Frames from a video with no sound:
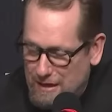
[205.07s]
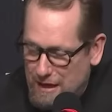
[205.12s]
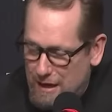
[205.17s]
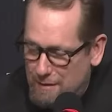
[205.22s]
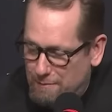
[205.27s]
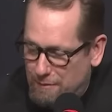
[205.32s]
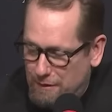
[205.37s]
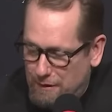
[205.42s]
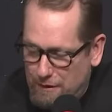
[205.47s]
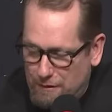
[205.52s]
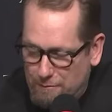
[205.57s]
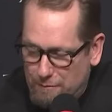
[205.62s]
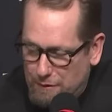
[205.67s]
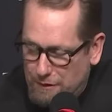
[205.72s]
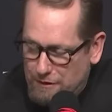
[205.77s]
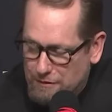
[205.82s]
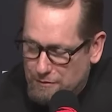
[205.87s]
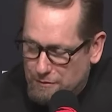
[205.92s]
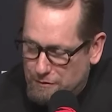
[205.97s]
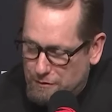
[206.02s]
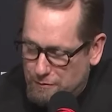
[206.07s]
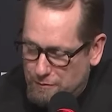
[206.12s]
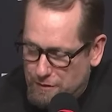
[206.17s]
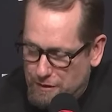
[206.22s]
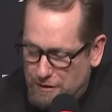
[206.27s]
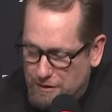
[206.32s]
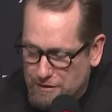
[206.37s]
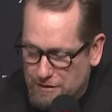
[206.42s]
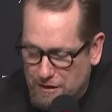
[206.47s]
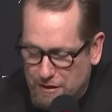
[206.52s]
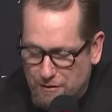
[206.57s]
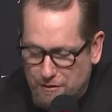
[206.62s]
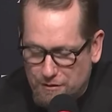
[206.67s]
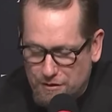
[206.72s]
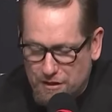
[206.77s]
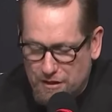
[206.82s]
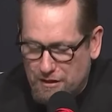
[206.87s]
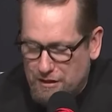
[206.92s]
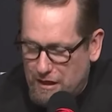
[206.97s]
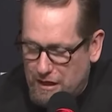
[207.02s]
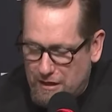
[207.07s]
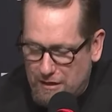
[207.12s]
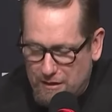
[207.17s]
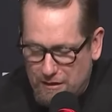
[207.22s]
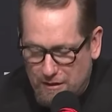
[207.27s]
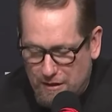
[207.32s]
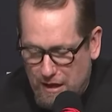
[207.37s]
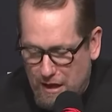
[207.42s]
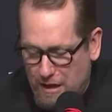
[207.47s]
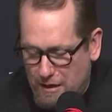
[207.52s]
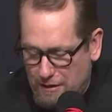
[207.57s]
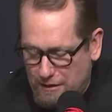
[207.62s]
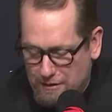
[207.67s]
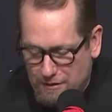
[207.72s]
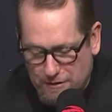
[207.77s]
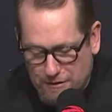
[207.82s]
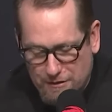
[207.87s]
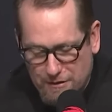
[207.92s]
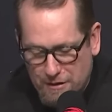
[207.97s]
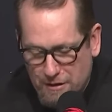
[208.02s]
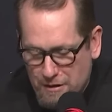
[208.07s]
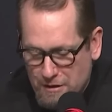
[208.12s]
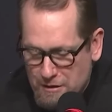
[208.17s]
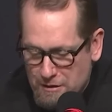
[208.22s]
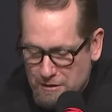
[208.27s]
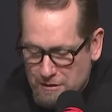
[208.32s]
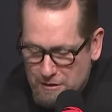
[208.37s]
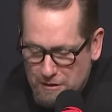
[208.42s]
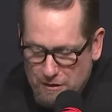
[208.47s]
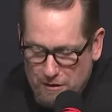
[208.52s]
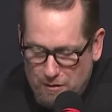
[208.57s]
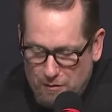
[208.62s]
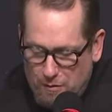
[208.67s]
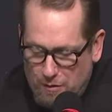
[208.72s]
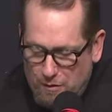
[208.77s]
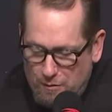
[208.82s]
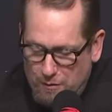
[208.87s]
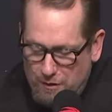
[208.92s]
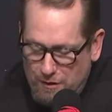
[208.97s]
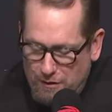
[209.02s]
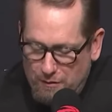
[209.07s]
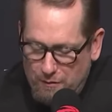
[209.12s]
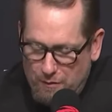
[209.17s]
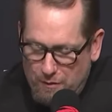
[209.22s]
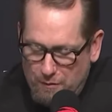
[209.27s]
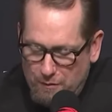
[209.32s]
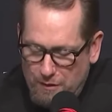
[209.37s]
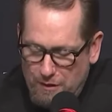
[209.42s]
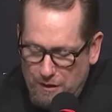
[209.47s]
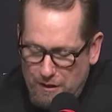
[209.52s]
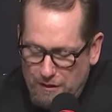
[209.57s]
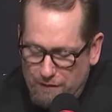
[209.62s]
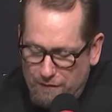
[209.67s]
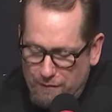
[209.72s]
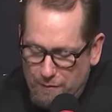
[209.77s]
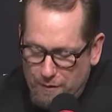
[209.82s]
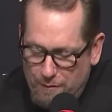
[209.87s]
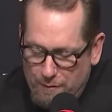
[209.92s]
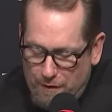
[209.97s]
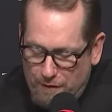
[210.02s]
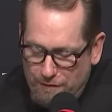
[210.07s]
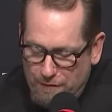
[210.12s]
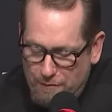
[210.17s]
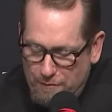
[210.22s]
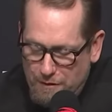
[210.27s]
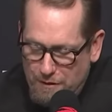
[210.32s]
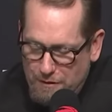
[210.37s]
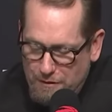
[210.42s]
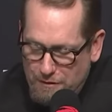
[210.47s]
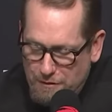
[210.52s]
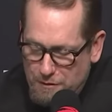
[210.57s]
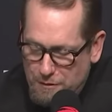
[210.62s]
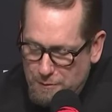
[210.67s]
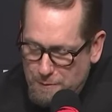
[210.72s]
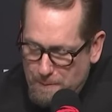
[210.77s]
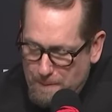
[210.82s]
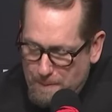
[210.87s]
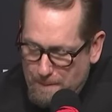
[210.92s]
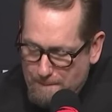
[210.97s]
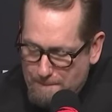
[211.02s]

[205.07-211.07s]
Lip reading: things happen and plays with tremendous energy, and that is, you know, what we need from him off the bench.